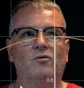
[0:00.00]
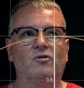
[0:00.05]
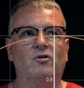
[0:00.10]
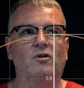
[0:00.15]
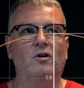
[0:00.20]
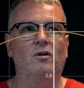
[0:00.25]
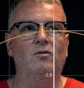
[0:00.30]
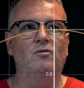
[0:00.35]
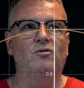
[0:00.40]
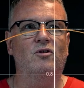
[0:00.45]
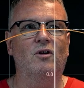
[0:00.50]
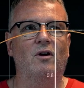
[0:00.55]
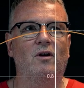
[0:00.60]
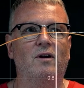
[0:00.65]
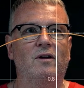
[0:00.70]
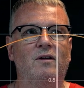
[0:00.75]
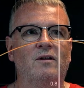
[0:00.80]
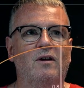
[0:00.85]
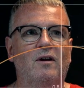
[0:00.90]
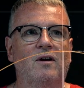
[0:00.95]

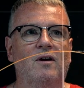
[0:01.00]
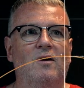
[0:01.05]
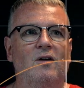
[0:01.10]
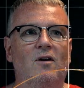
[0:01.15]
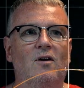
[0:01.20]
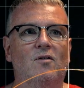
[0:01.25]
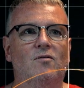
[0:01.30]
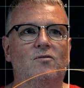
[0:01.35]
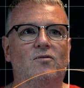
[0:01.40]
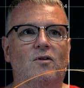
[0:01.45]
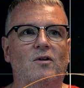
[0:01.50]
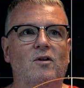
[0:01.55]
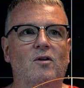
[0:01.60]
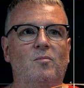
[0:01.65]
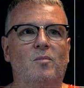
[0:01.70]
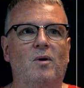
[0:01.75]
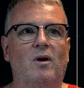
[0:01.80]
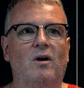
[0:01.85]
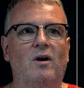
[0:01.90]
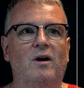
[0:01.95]
cosine followed
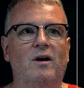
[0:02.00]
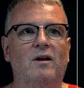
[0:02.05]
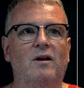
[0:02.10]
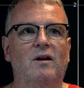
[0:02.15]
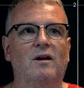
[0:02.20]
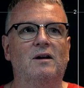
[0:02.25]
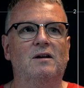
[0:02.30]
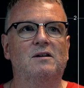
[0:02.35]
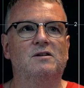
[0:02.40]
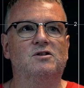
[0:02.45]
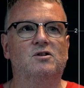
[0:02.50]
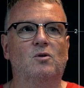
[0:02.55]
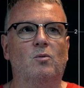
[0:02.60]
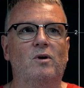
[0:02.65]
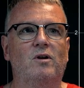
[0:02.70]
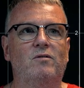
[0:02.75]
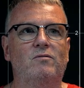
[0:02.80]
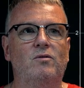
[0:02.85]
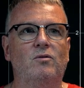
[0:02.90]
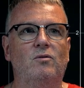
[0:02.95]
by
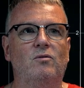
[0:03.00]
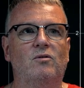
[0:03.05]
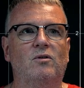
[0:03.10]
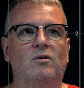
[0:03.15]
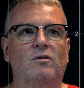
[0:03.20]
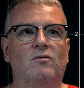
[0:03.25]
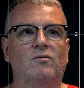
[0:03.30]
square root?